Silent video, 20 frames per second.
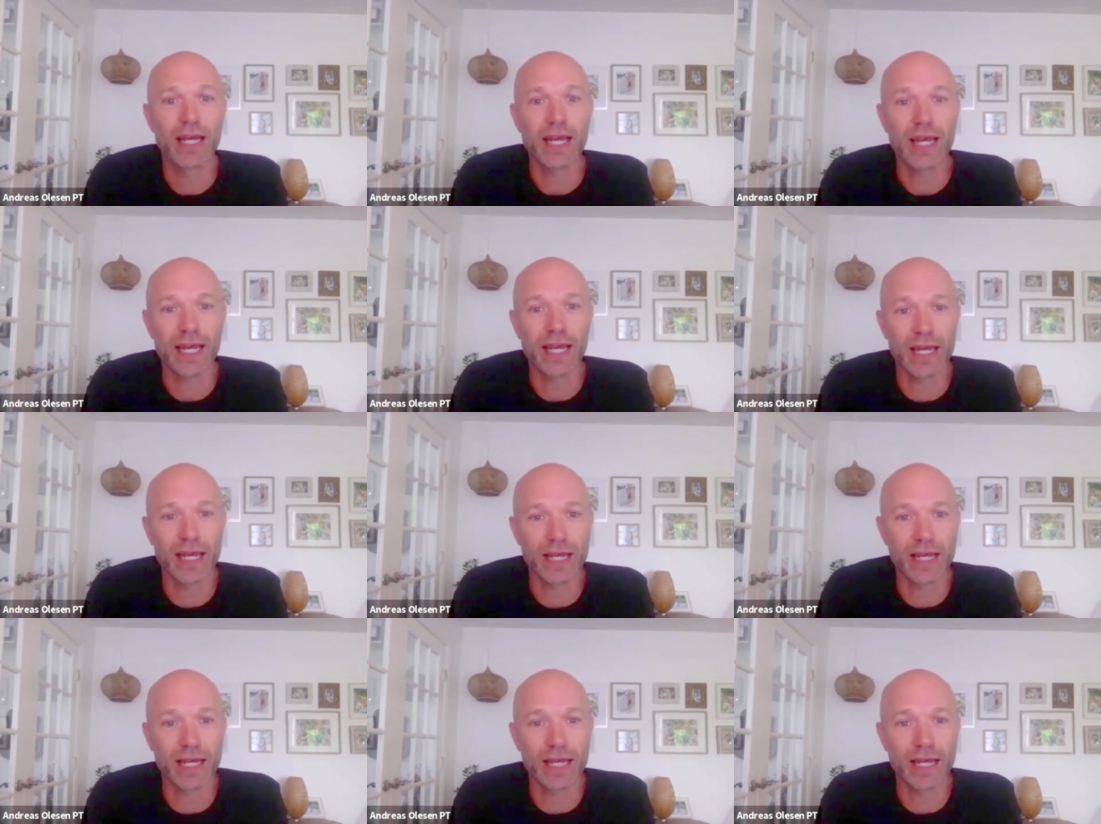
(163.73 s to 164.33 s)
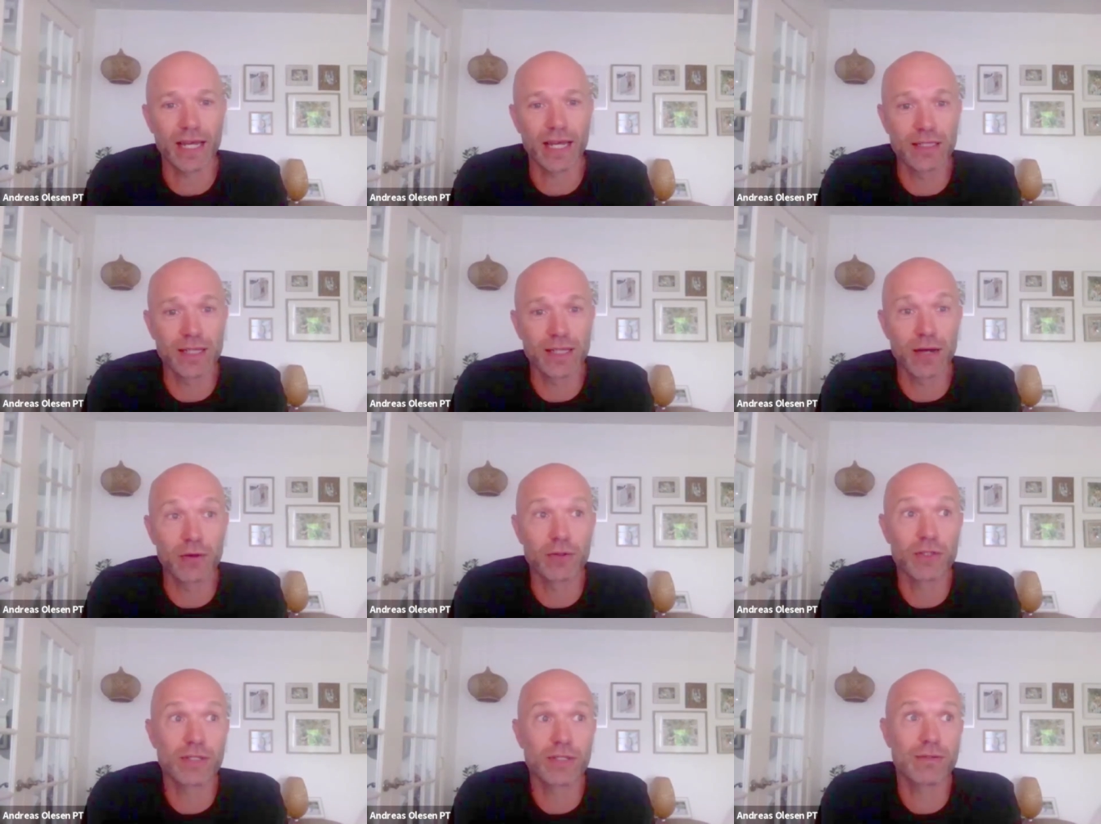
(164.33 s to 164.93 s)
and that
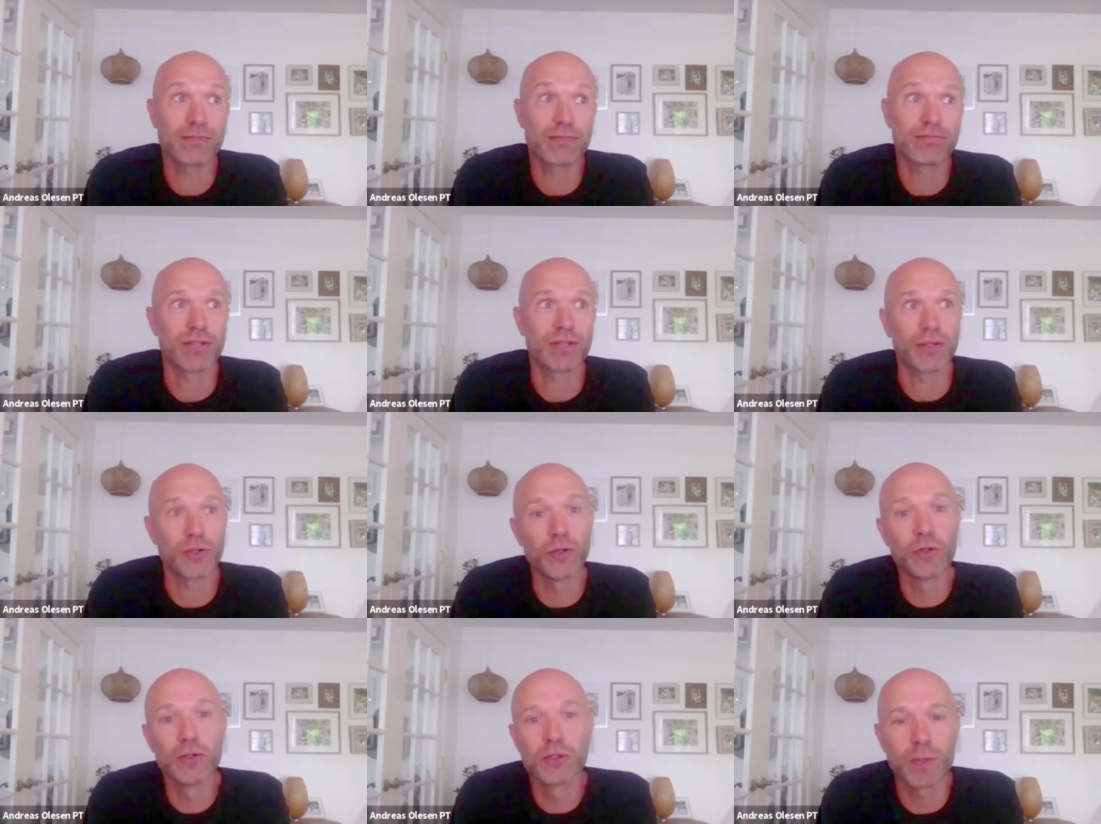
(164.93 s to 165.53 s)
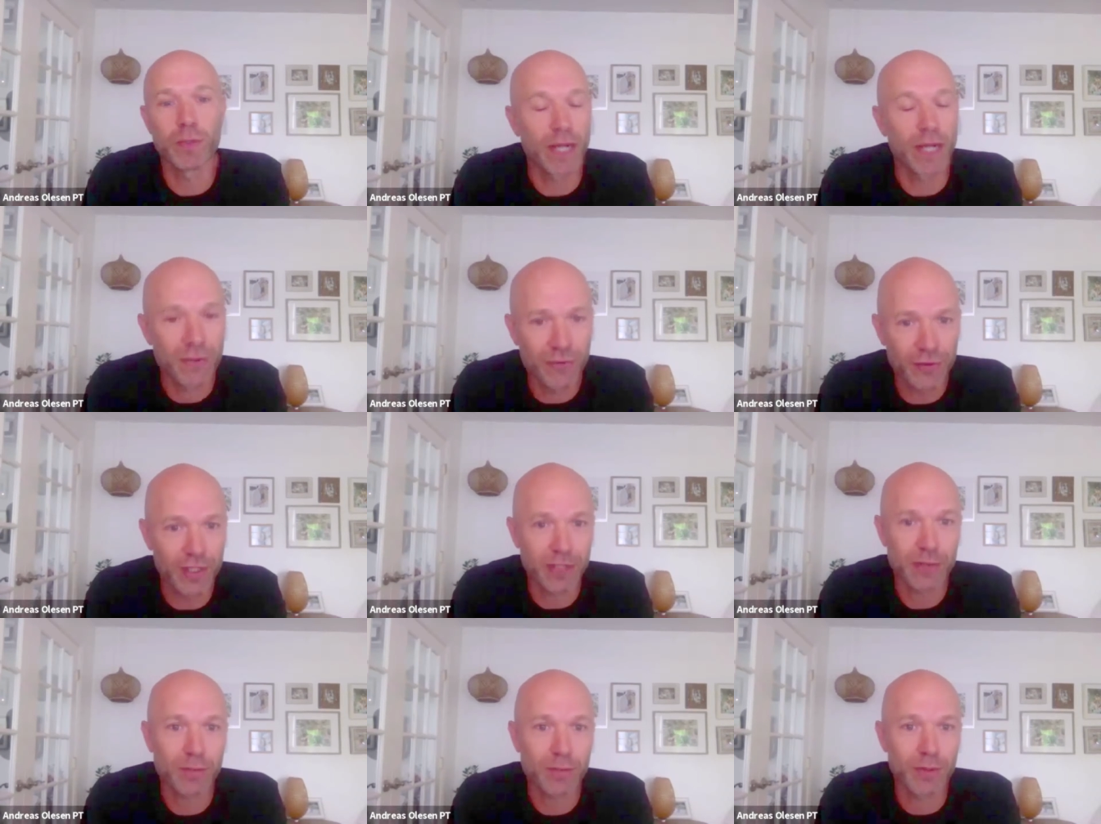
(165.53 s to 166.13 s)
was a huge
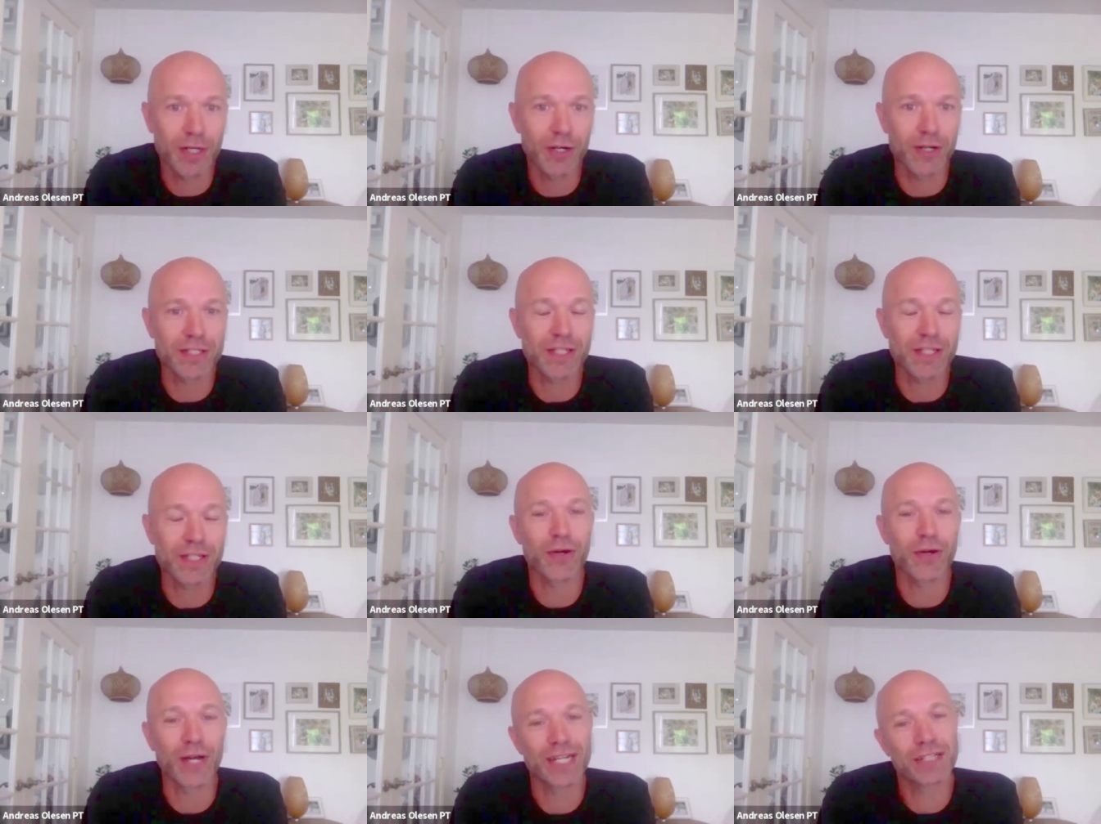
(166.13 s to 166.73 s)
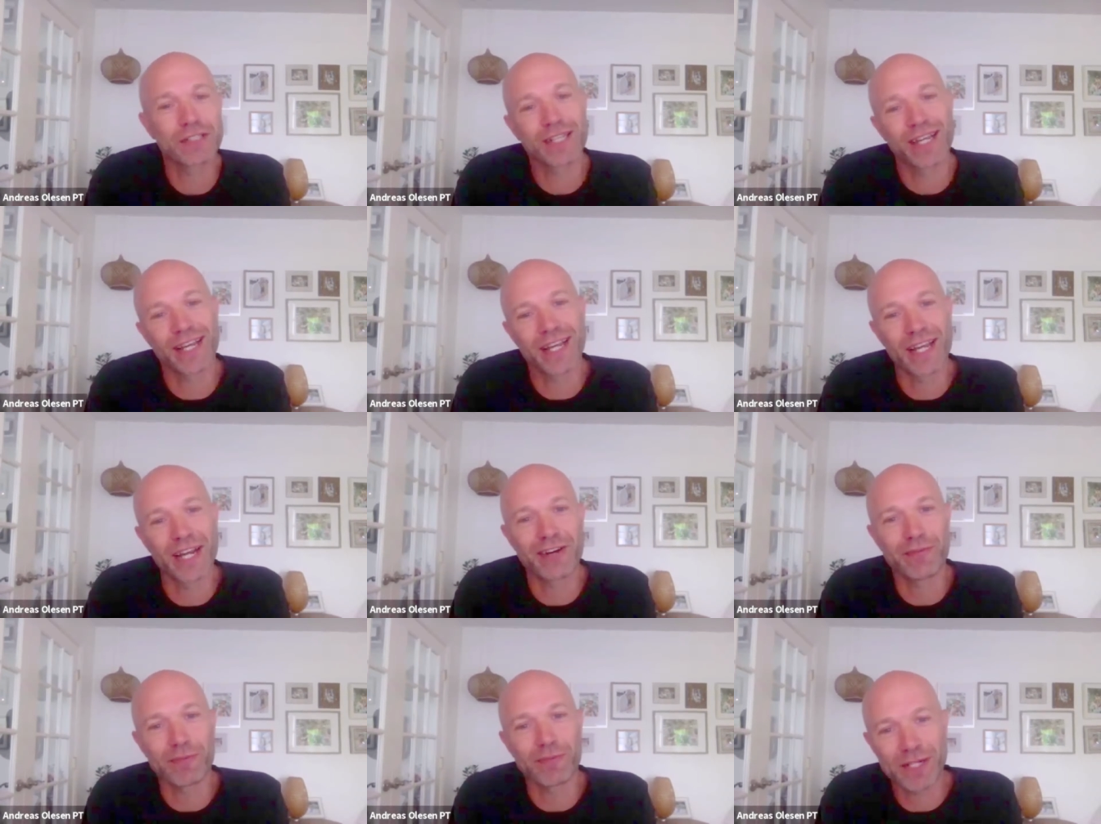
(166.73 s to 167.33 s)
benefit because i could kind of take
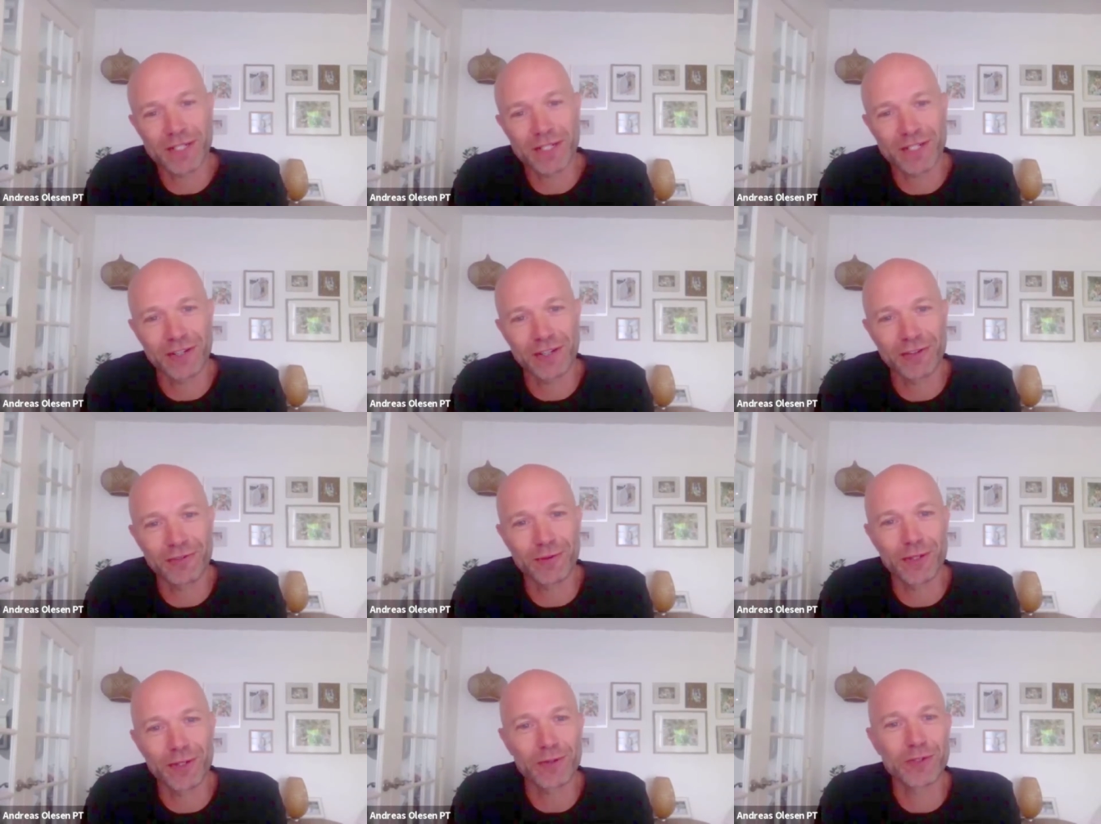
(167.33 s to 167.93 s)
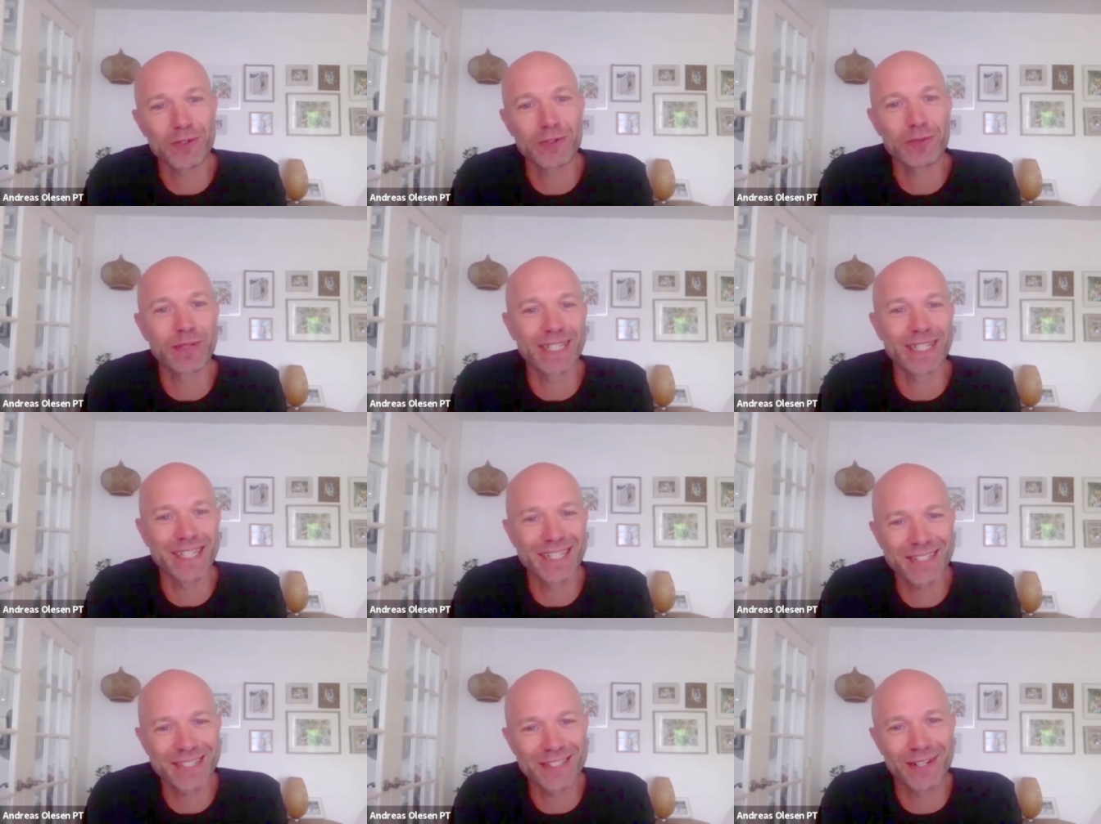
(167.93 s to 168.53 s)
care of myself when there was nobody
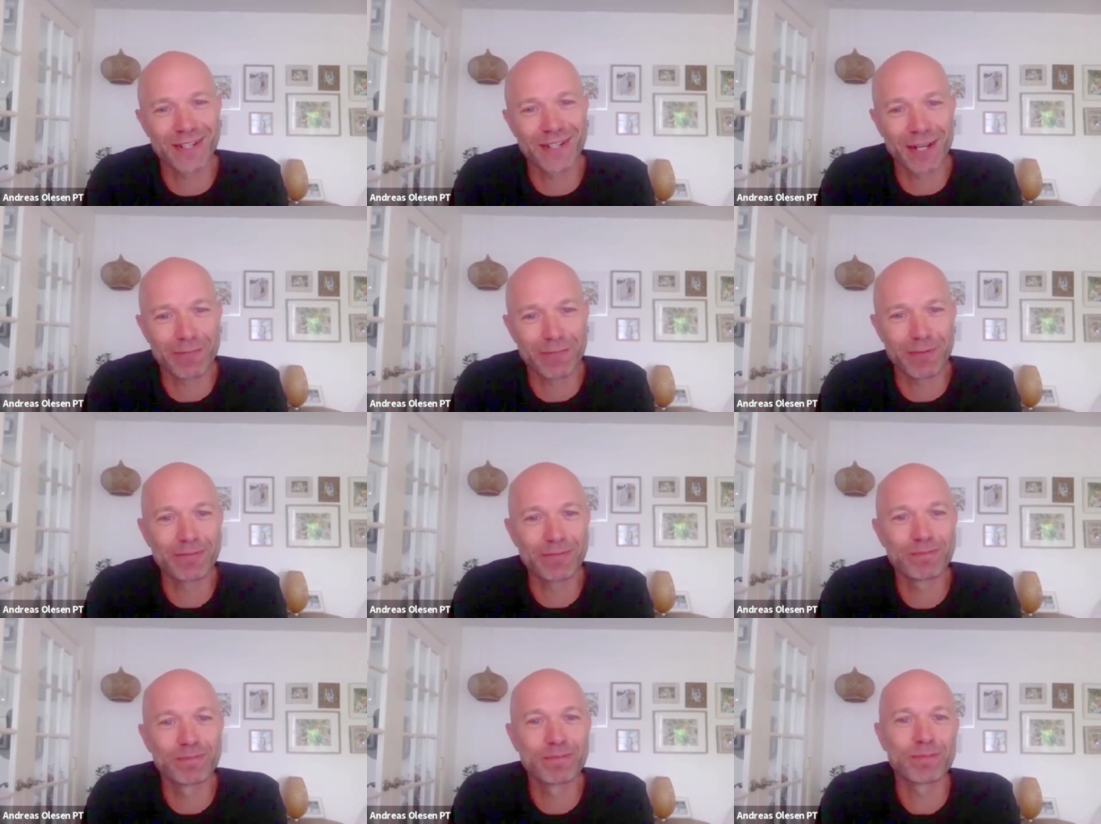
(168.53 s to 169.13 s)
else to help me